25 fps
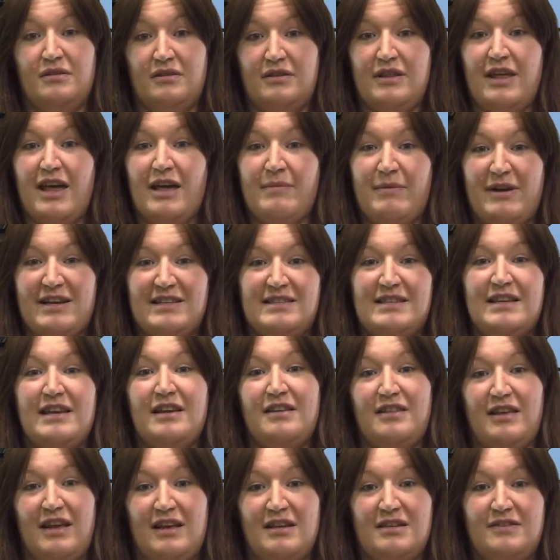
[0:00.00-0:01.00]
MSc
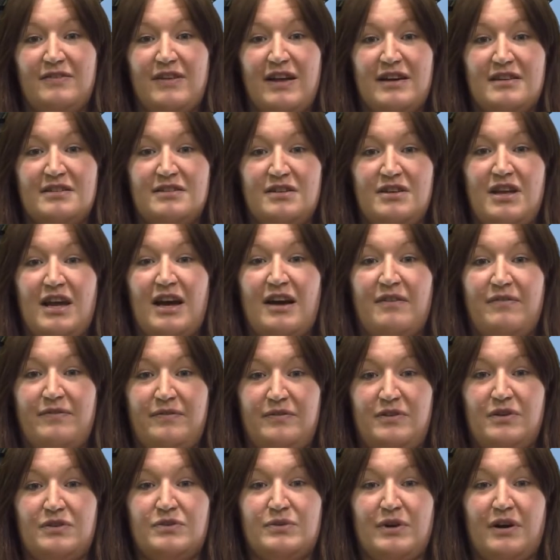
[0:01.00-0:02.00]
at the end of that. So you have
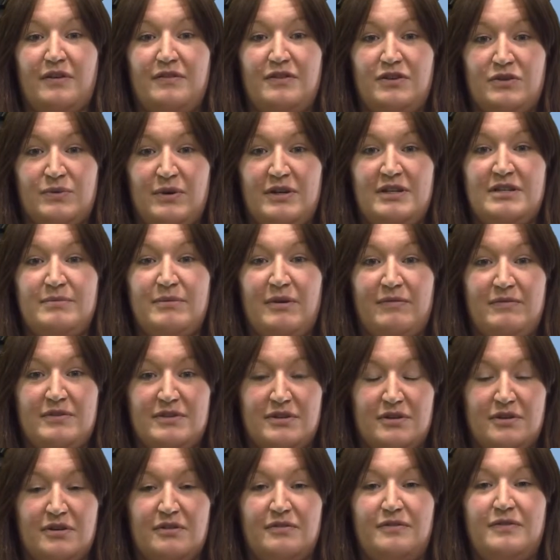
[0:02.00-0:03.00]
after your 20
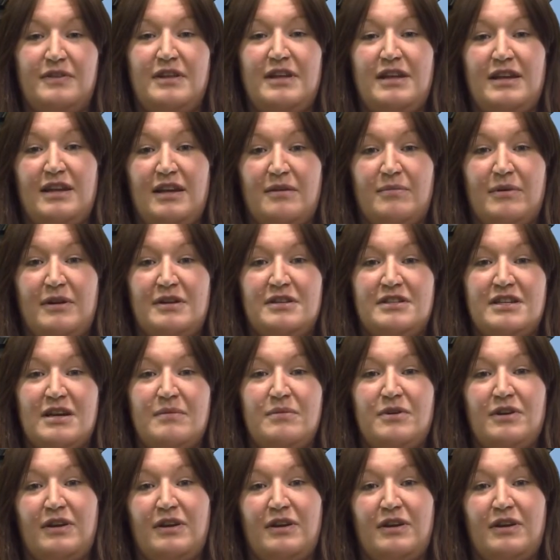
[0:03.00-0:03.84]
months of the apprenticeship,